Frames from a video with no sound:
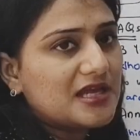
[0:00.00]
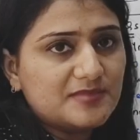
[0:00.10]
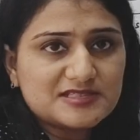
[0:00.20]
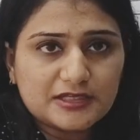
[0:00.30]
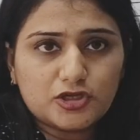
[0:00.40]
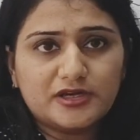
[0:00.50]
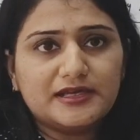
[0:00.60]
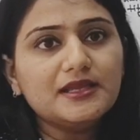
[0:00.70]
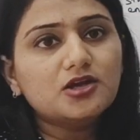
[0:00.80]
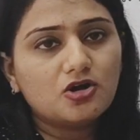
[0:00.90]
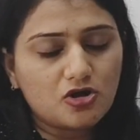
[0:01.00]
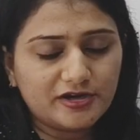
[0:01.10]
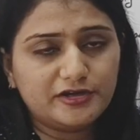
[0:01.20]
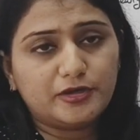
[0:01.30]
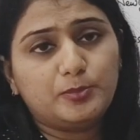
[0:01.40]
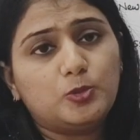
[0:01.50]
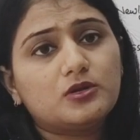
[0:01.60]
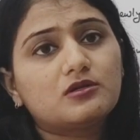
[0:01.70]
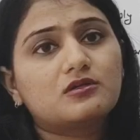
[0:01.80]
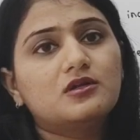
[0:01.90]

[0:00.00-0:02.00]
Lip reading: cybersecurity audit report